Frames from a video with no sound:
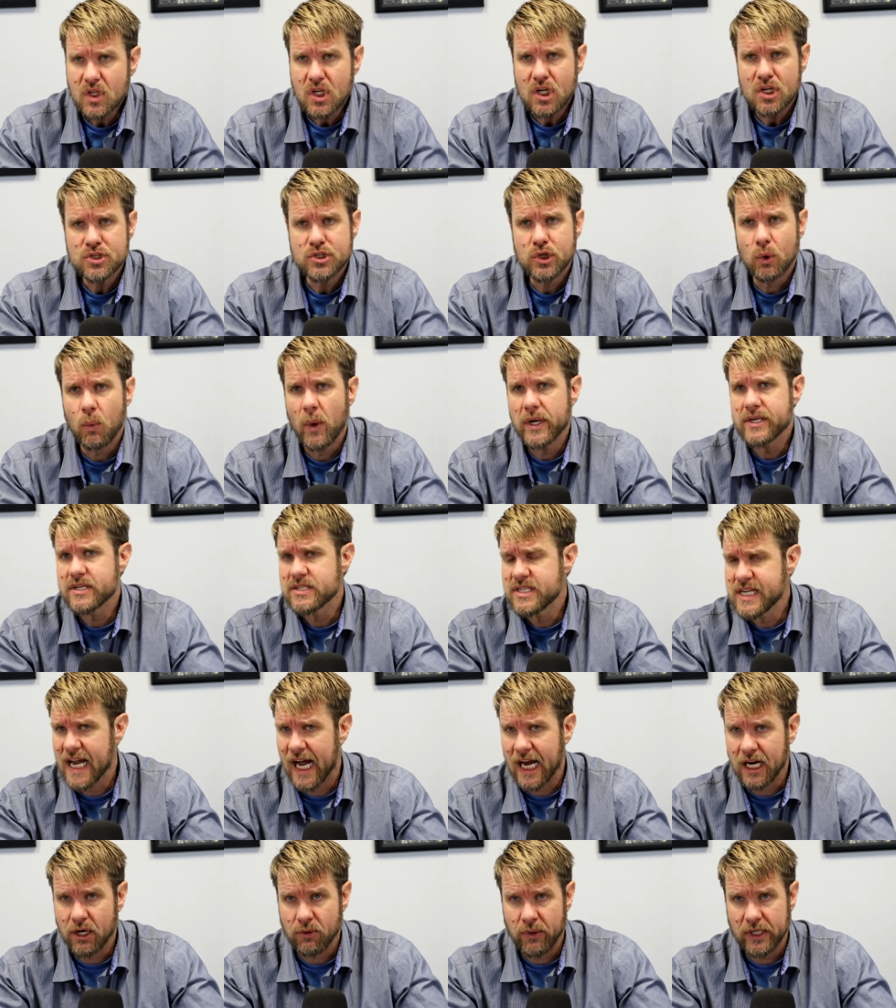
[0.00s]
So what does the
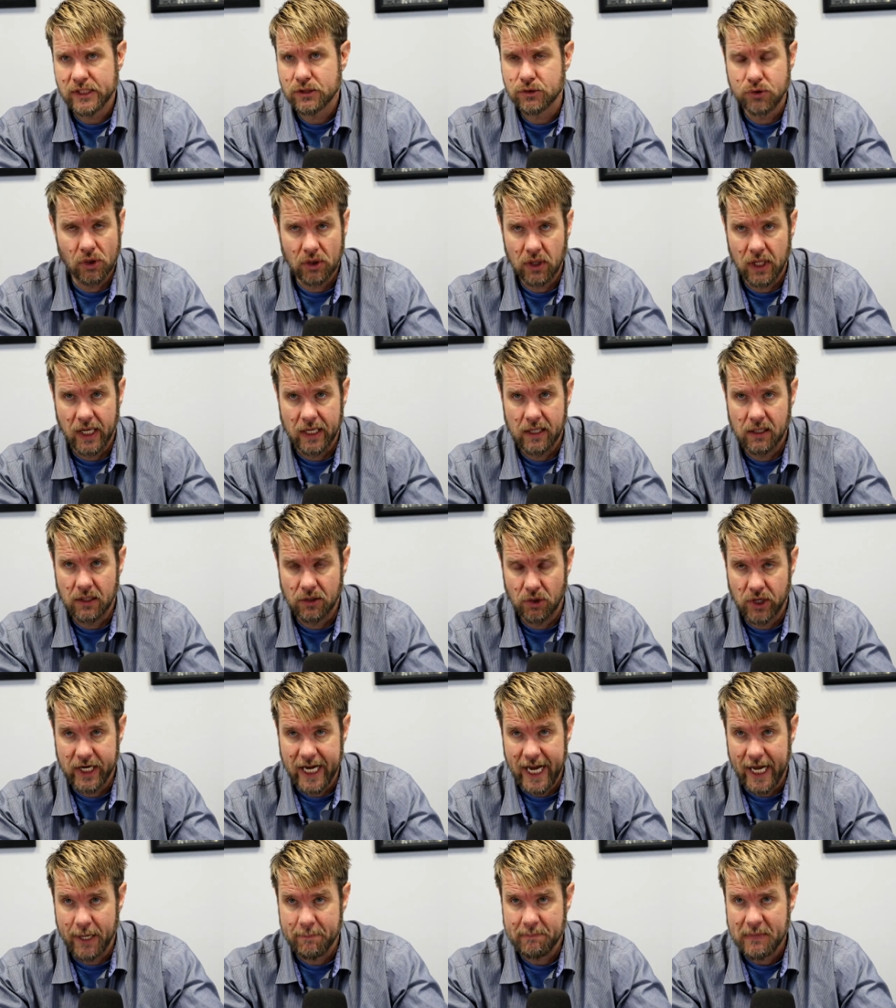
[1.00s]
IRS
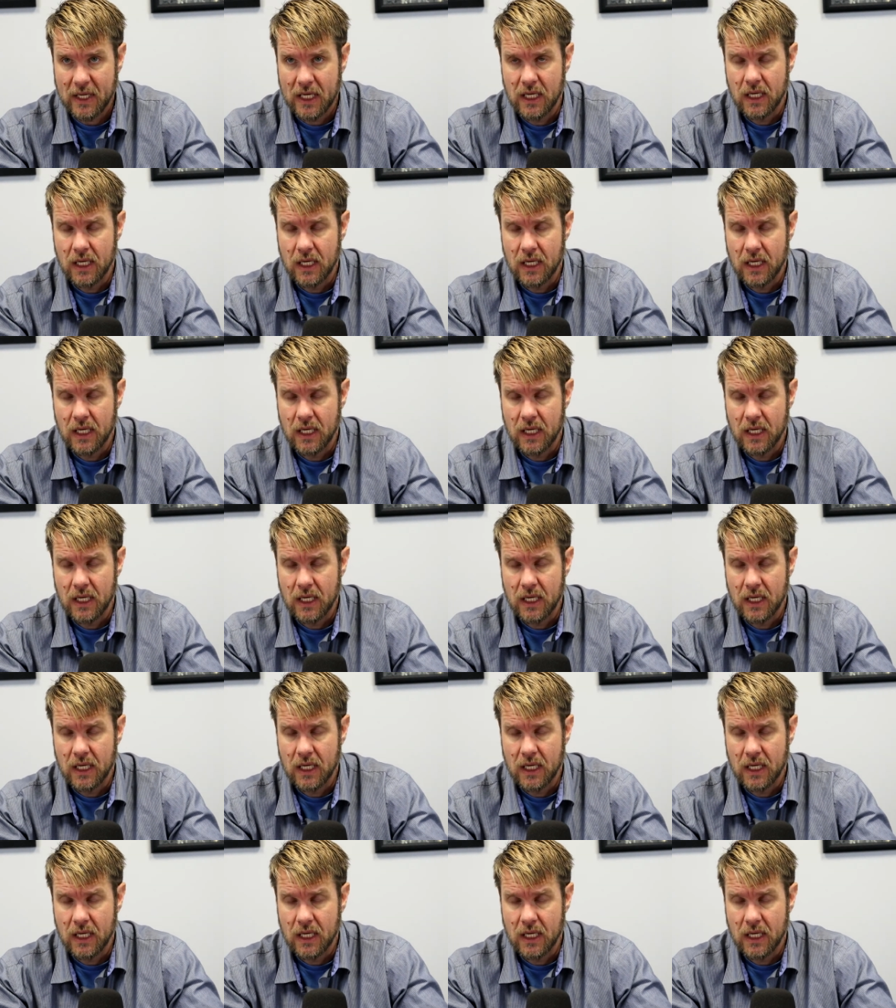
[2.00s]
look at?